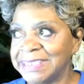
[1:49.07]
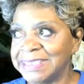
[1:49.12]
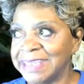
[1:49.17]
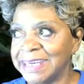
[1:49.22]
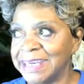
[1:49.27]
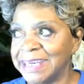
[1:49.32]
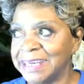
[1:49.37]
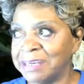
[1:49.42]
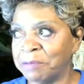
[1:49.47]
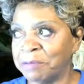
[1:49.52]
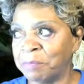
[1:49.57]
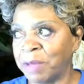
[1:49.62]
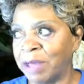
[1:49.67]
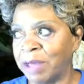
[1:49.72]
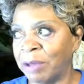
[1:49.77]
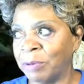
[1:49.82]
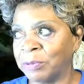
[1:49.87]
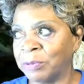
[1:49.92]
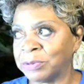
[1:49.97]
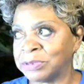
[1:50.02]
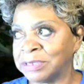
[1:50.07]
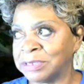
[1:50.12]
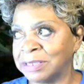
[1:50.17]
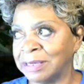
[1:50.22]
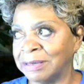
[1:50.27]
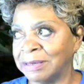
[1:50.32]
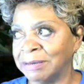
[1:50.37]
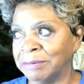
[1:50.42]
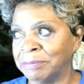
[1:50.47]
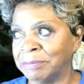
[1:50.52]
He's singing about
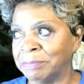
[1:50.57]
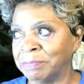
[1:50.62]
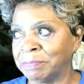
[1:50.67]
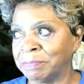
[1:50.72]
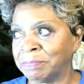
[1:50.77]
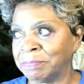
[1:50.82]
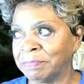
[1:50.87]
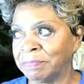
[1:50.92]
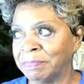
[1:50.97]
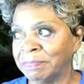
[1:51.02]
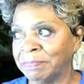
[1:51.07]
um,